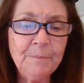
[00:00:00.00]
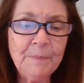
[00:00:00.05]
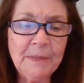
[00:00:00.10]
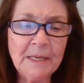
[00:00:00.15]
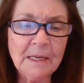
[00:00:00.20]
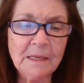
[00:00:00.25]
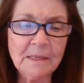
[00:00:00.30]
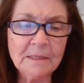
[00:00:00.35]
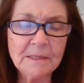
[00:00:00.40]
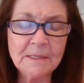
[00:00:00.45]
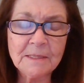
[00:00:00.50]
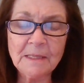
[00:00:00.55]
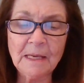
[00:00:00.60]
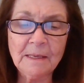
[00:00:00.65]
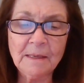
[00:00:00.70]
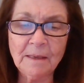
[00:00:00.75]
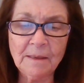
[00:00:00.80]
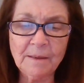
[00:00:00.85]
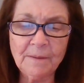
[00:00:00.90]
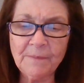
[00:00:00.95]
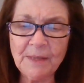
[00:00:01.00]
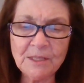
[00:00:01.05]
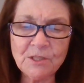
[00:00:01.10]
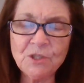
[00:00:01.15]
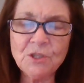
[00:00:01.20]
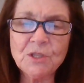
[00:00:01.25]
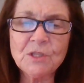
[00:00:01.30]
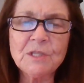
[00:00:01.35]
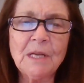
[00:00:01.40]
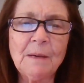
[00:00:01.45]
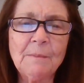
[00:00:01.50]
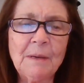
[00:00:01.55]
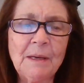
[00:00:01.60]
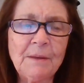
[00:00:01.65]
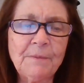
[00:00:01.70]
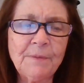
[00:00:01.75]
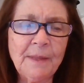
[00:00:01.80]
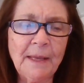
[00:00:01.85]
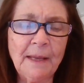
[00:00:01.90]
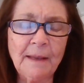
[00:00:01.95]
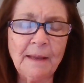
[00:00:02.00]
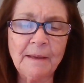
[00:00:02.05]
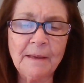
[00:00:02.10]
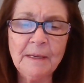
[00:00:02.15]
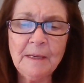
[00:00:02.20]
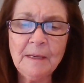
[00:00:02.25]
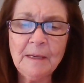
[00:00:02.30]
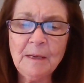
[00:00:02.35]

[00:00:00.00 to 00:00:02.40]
because uh, that's just not my thing.